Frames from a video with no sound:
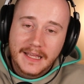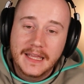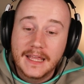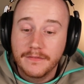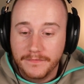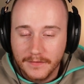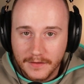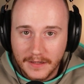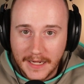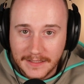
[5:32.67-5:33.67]
if
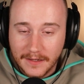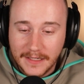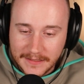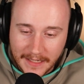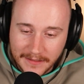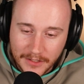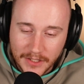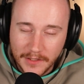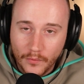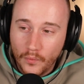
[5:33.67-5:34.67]
it's on easy anti cheat,